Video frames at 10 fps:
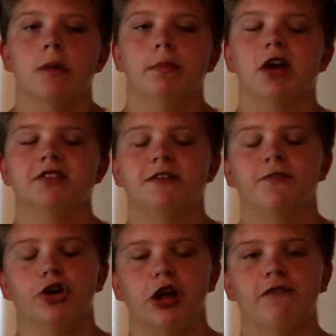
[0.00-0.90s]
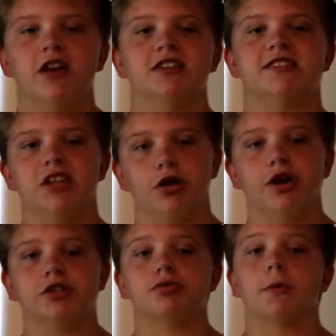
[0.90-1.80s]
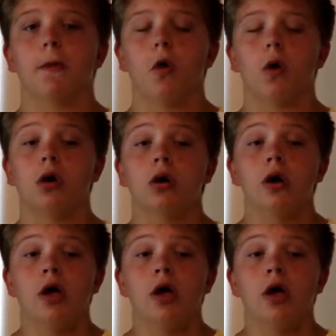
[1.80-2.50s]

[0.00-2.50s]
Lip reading: Because if you're giving a serious report,